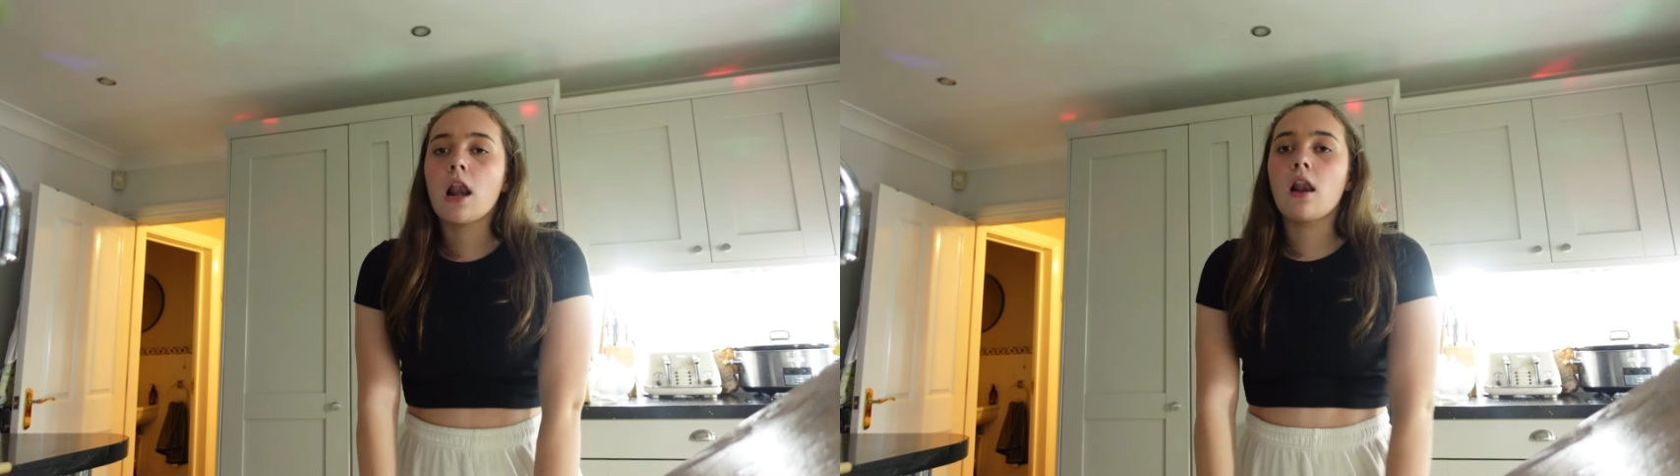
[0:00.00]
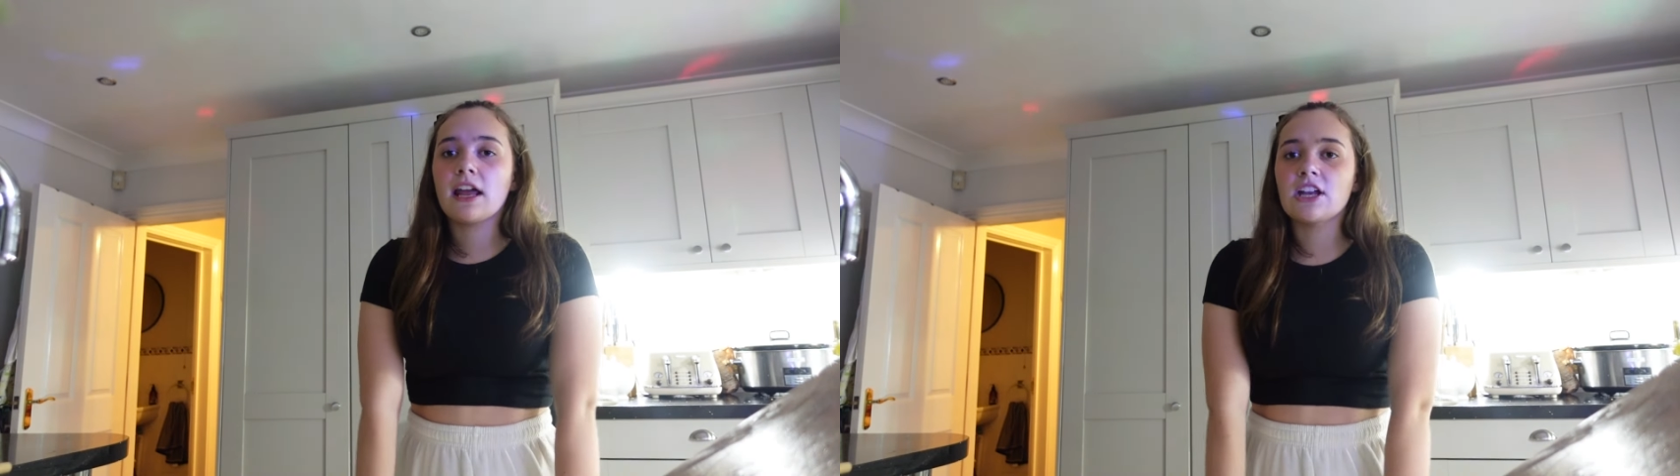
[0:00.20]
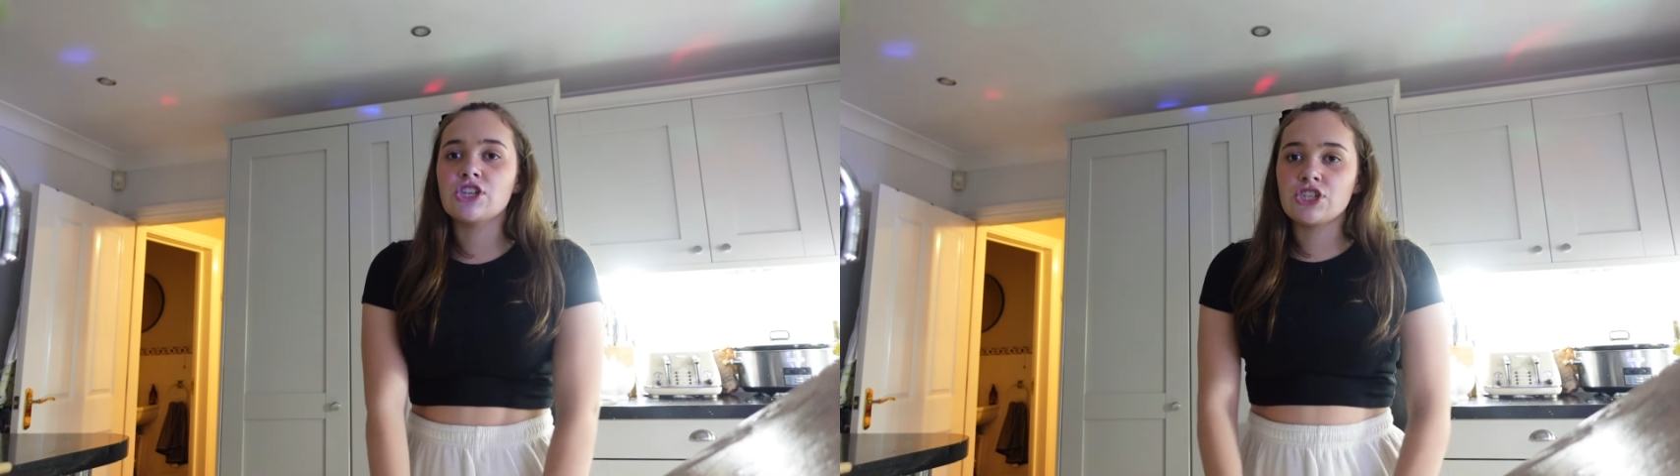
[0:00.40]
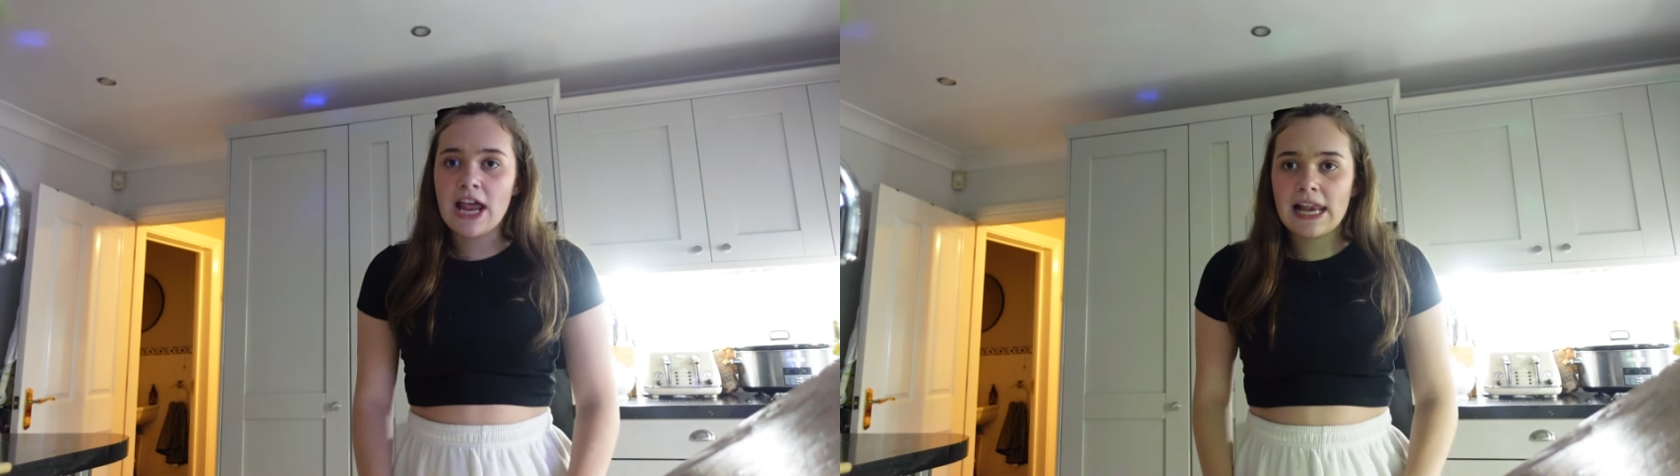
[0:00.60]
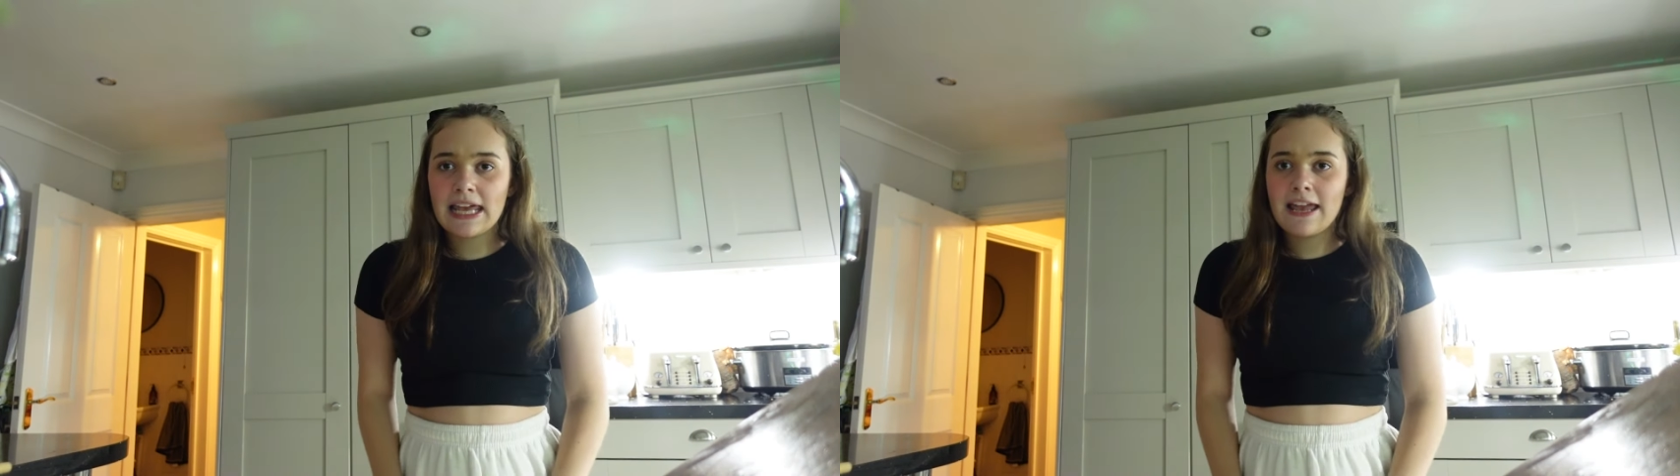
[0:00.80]
like
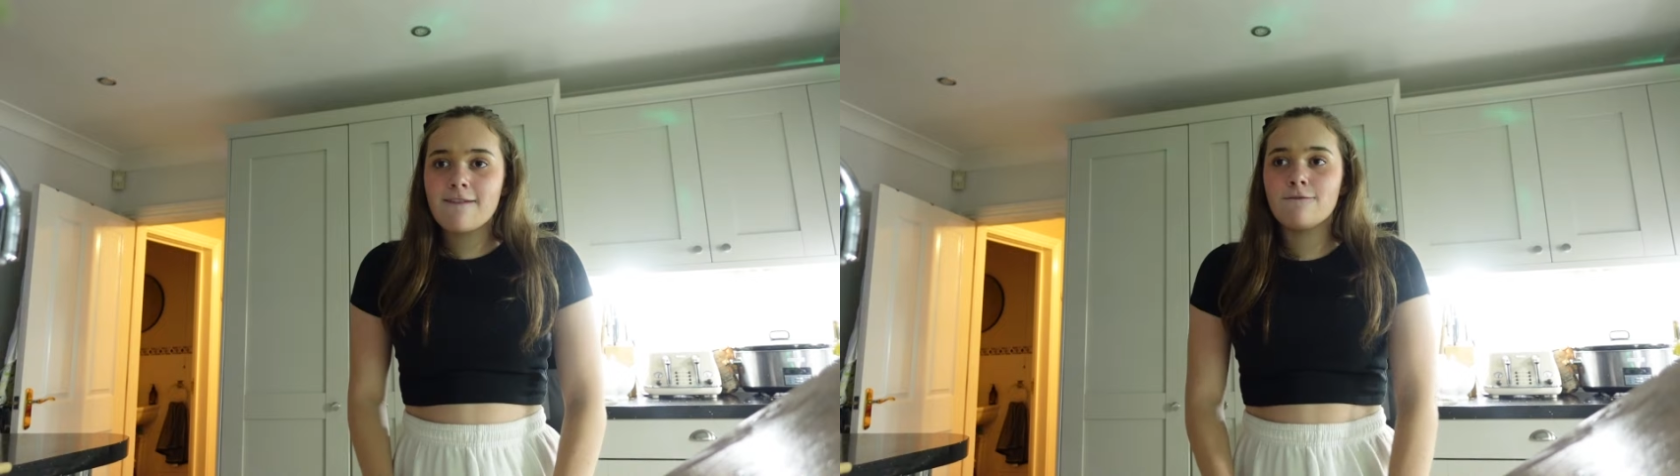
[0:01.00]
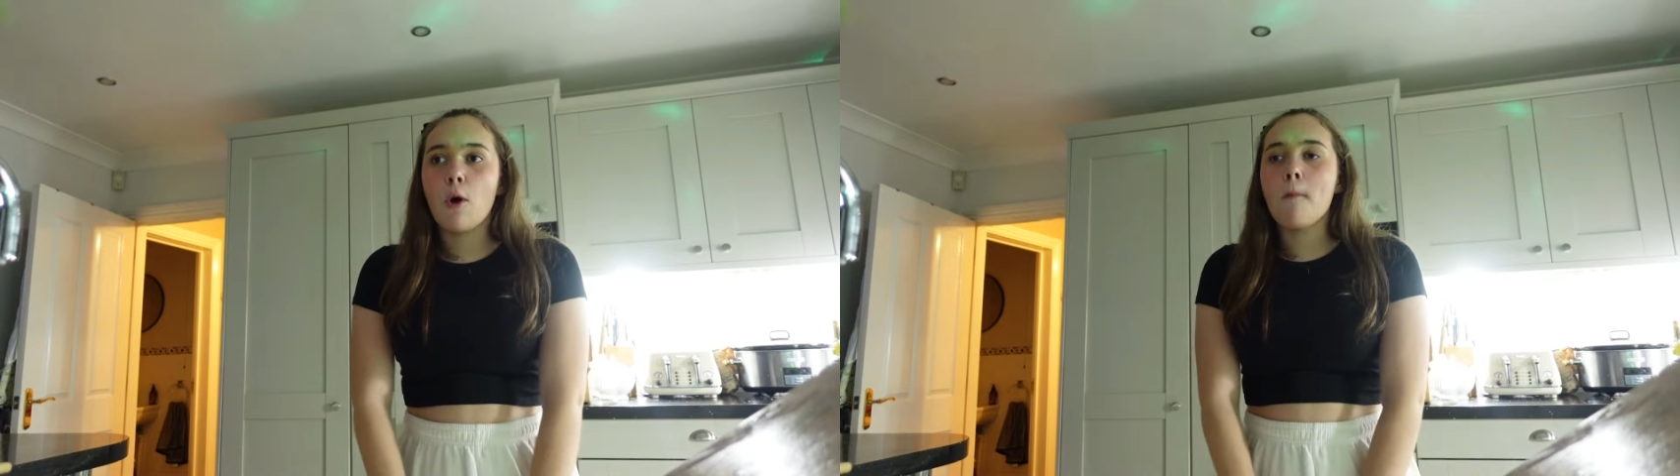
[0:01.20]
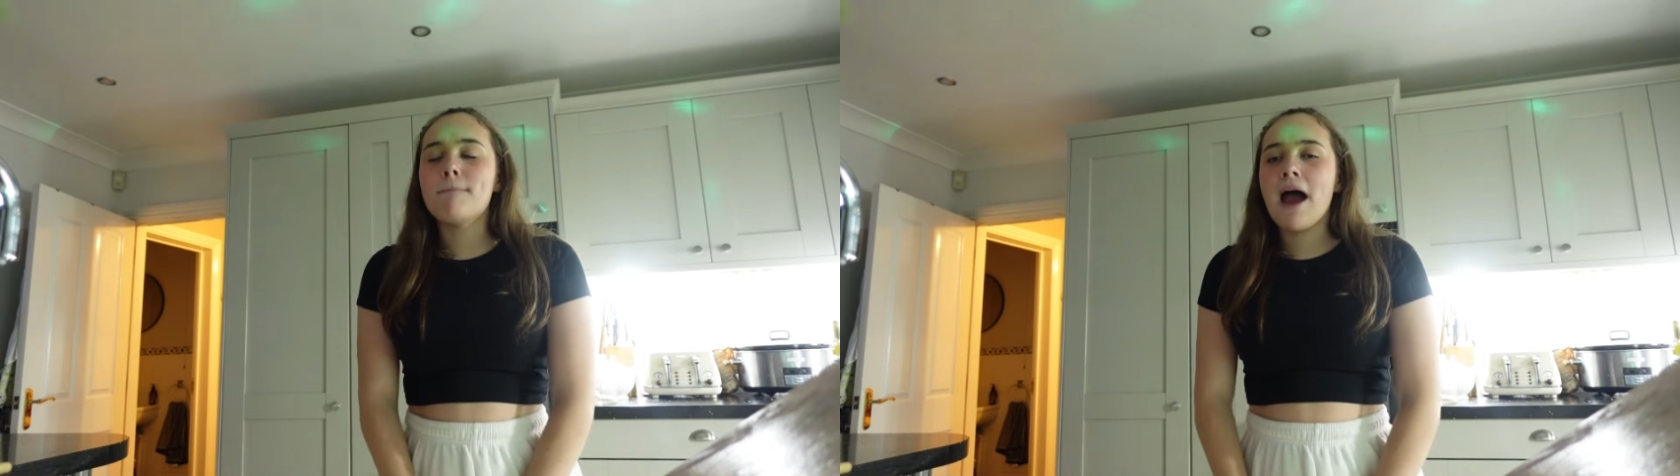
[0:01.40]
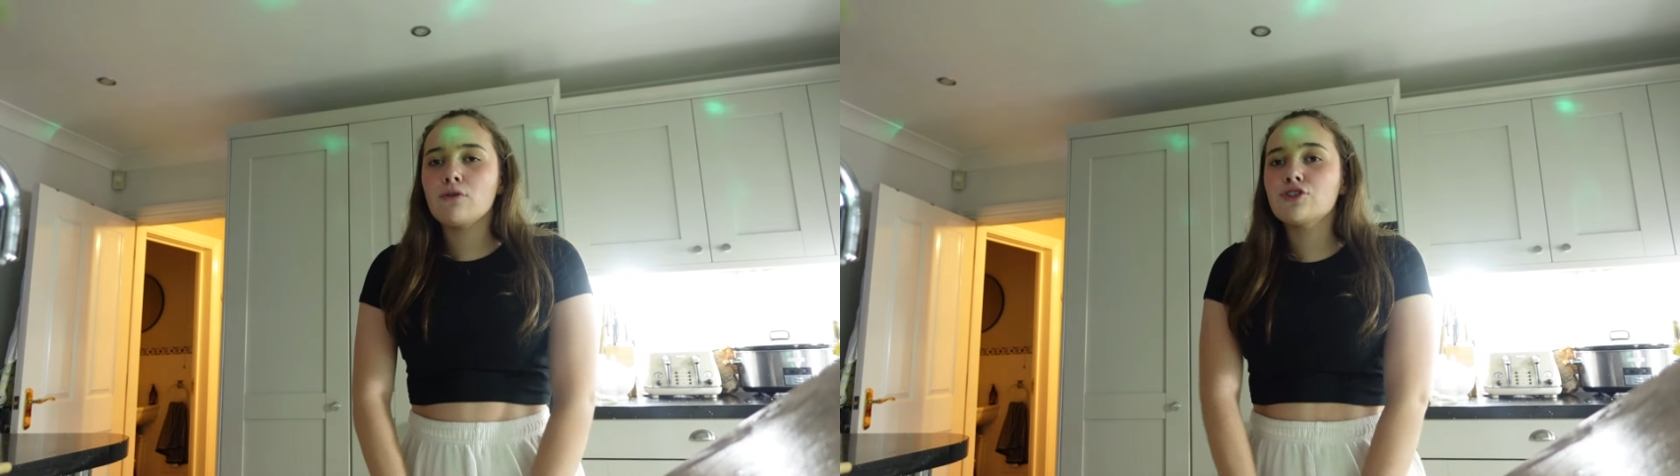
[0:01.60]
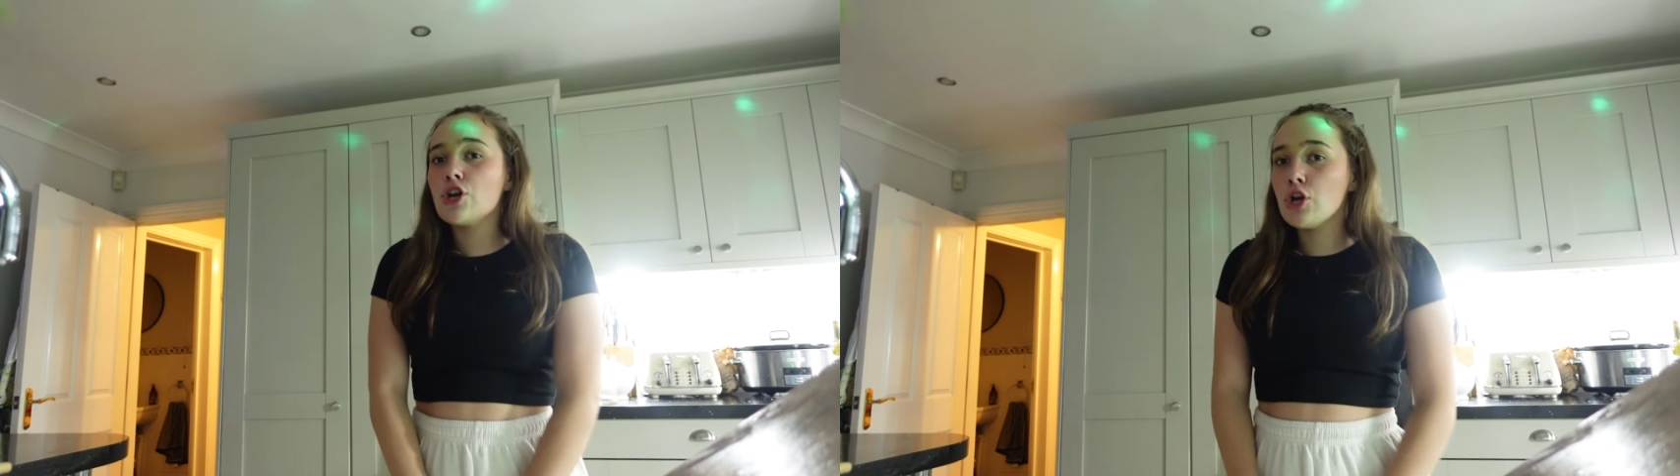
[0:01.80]
jelly for
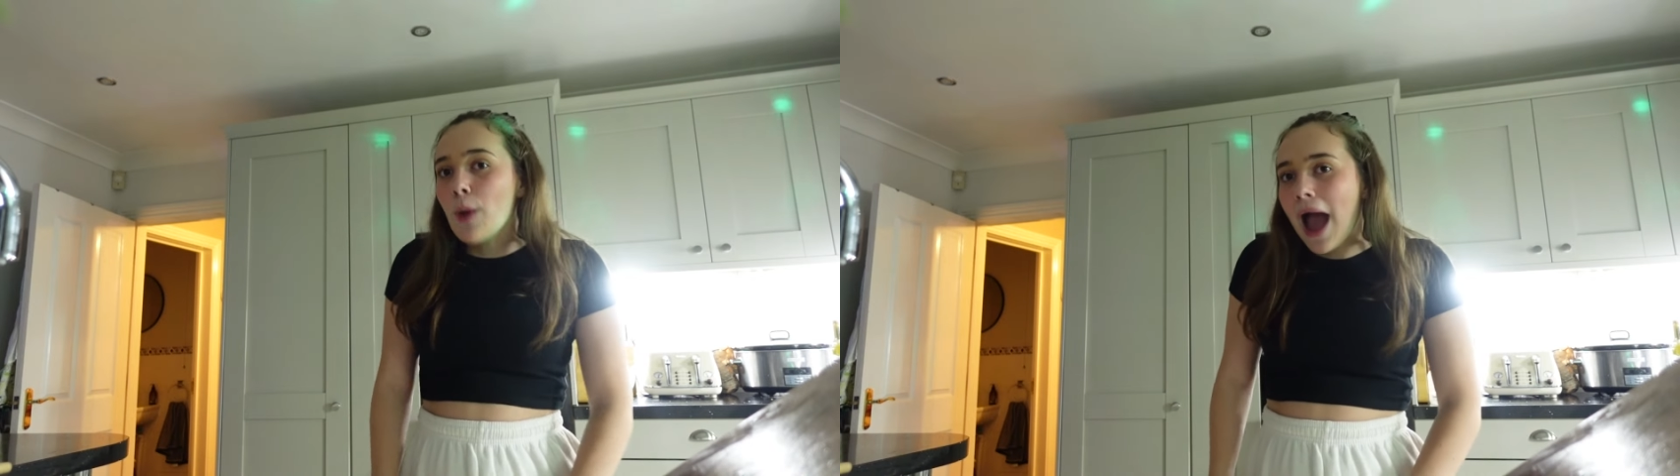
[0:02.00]
about two